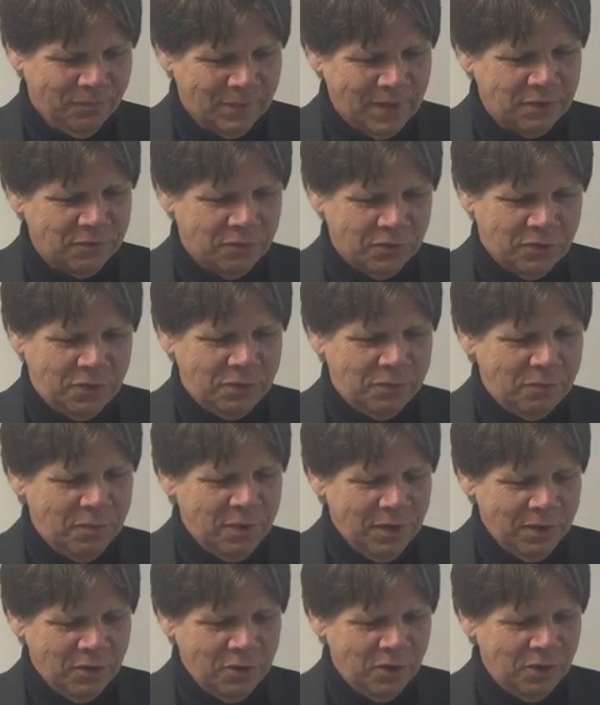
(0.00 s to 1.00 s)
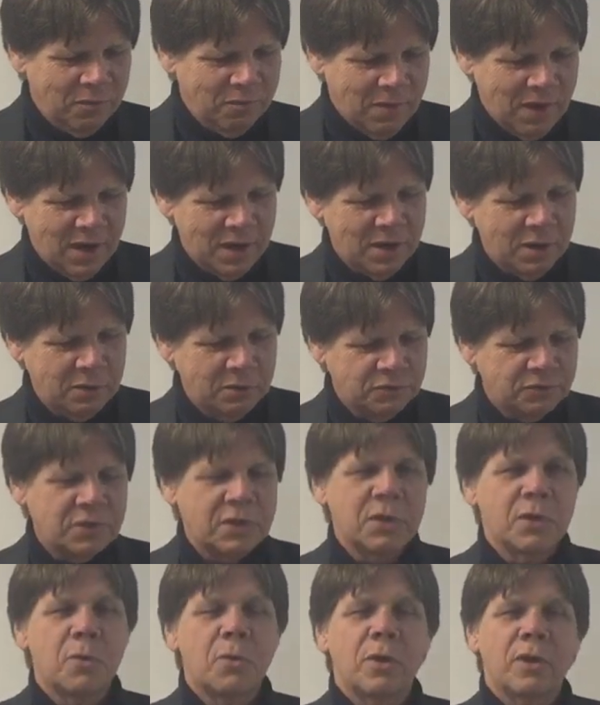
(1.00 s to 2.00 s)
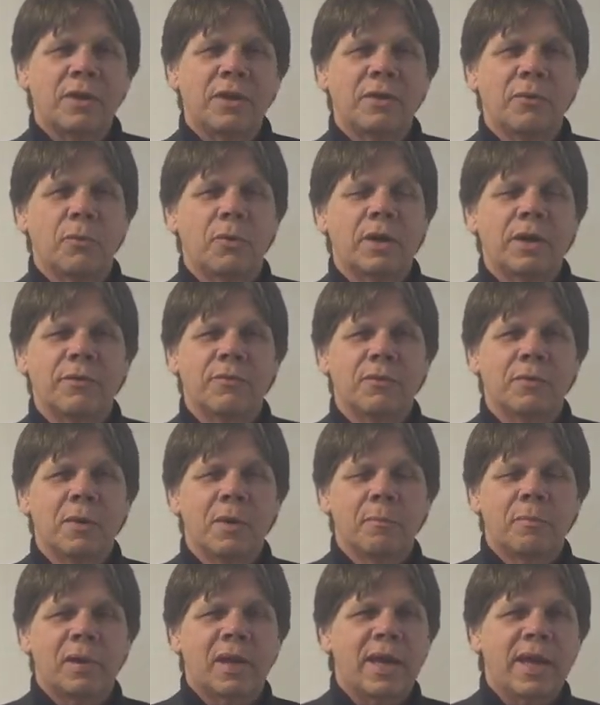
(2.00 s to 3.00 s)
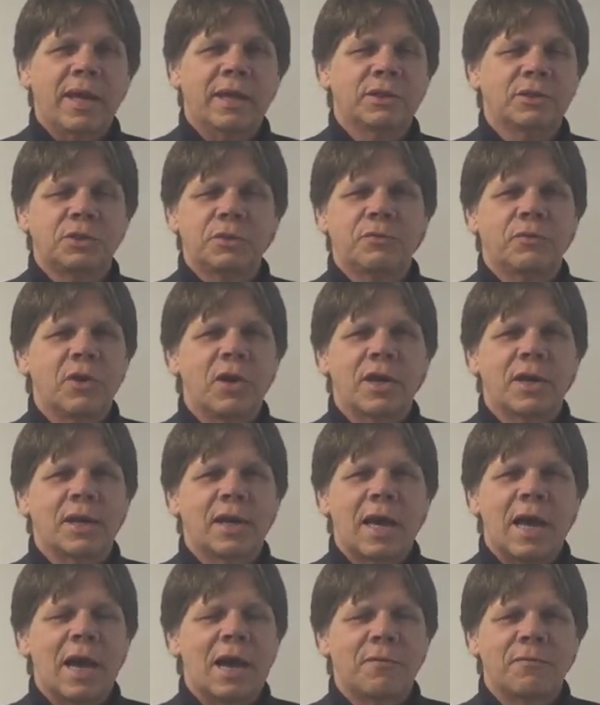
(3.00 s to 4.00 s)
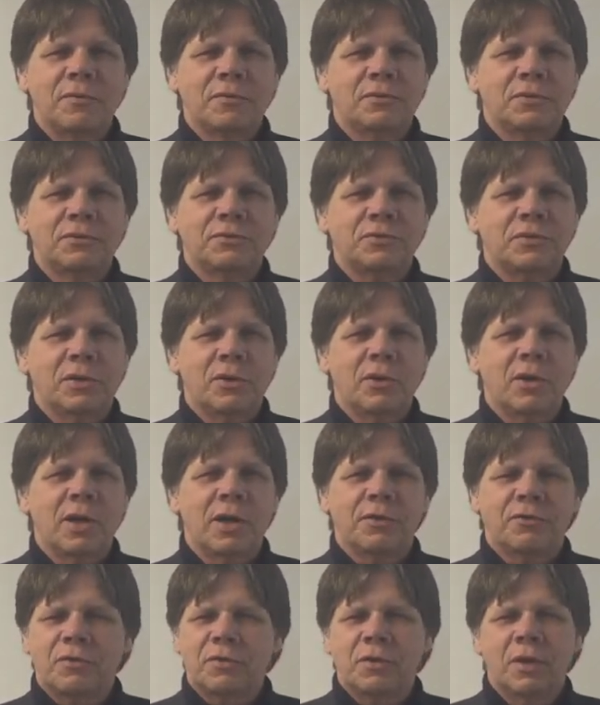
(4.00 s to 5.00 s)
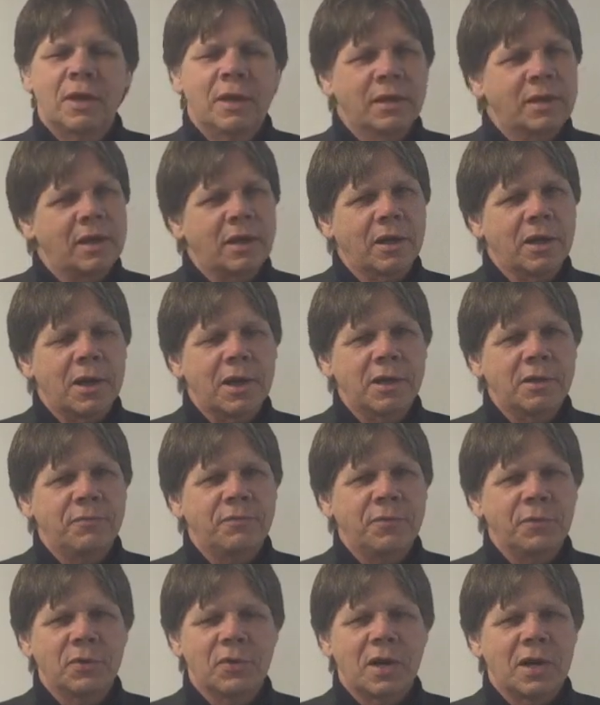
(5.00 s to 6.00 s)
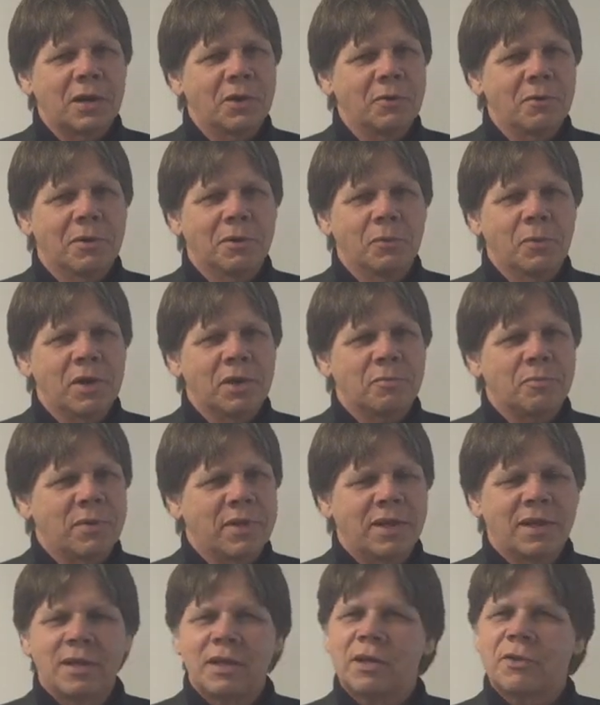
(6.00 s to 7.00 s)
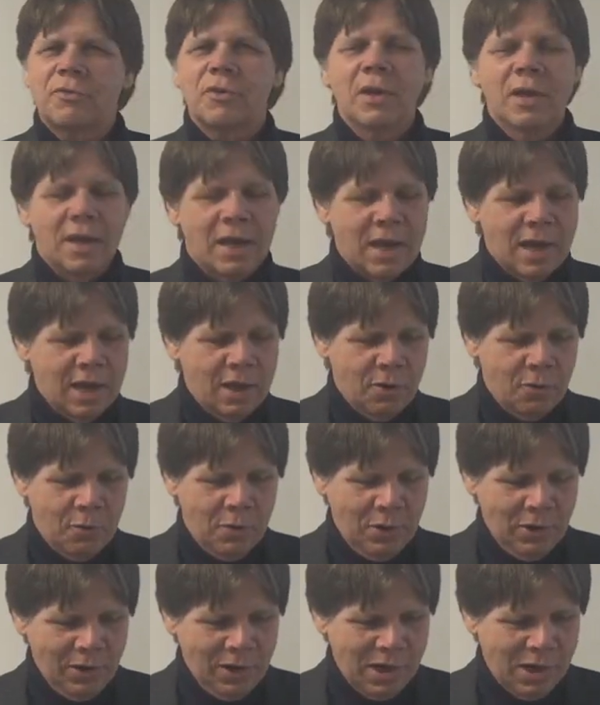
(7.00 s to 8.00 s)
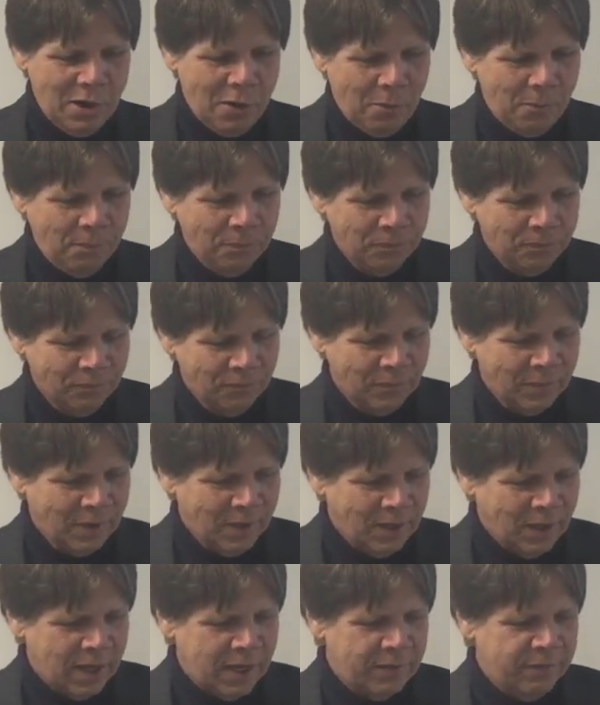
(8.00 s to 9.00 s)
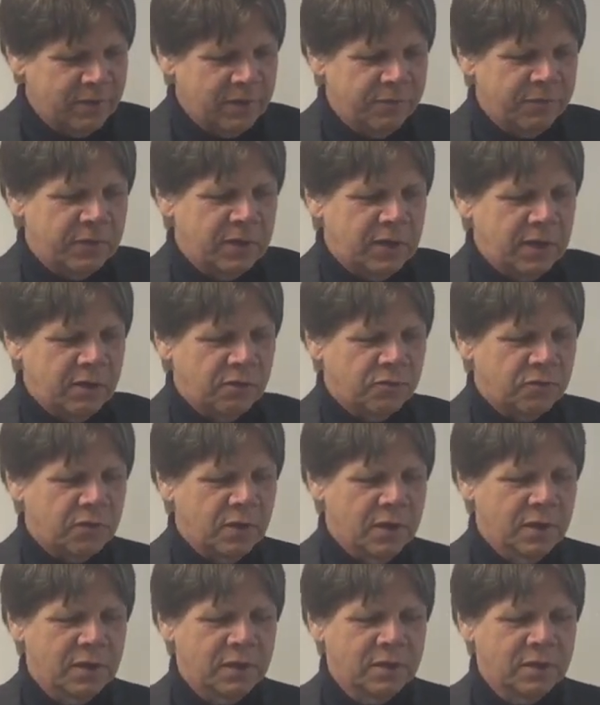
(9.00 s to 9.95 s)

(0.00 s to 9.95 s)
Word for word: That's a good good motto still. Whatever plans you've got in life, it's just still God says, Now, God, if you're not going with me in this, I don't want to go, even if it is